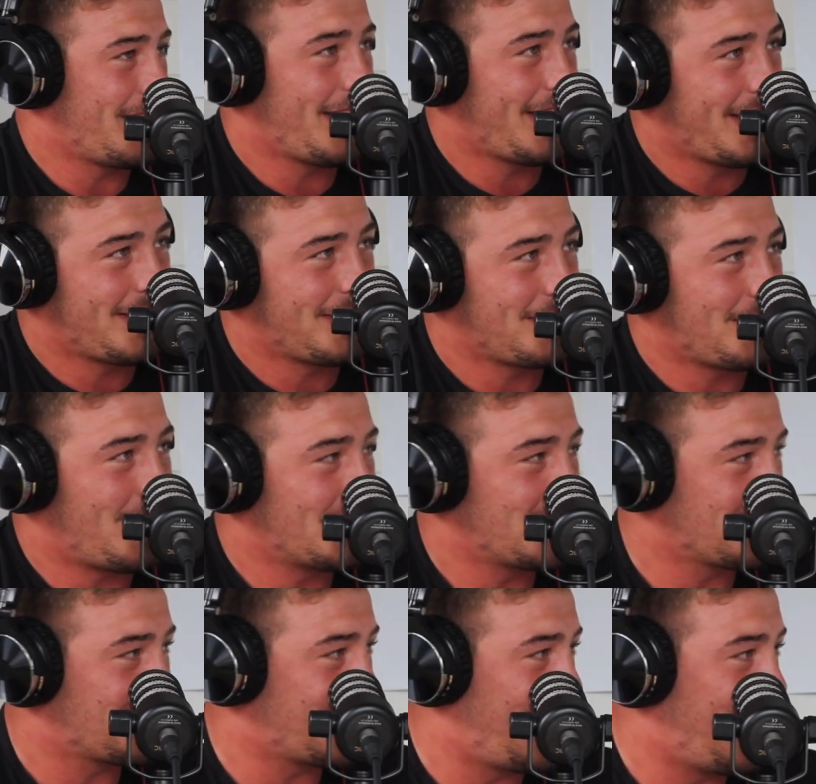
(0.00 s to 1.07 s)
Yeah, I
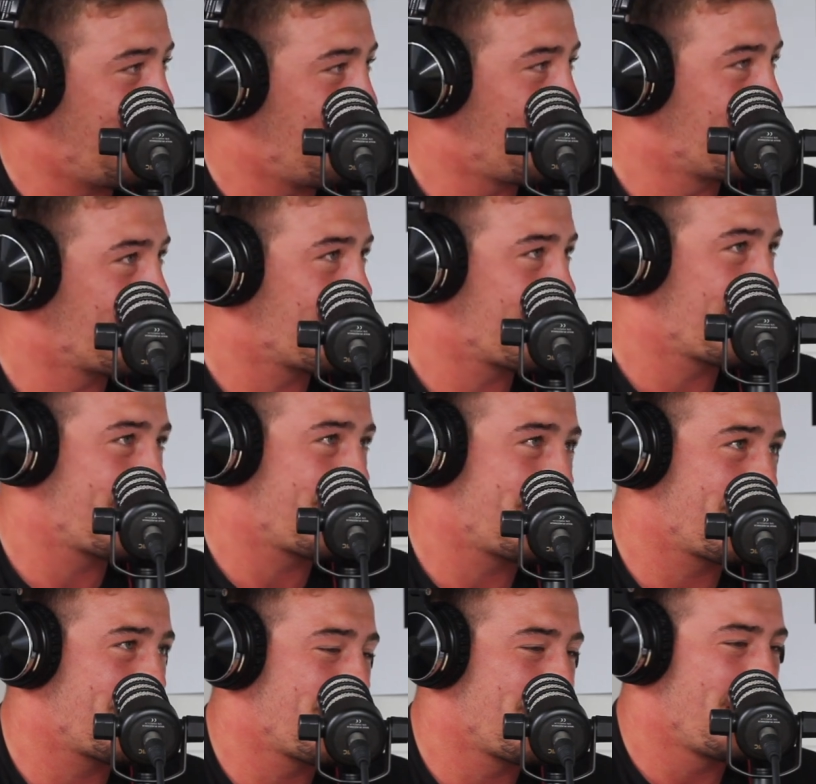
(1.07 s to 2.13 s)
just I
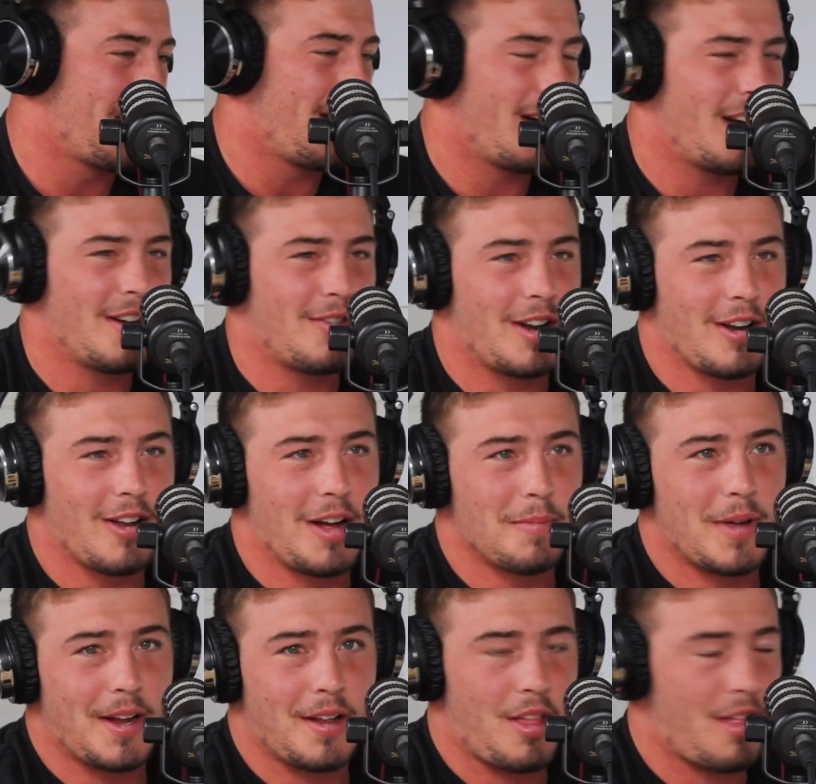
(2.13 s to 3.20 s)
don't really like being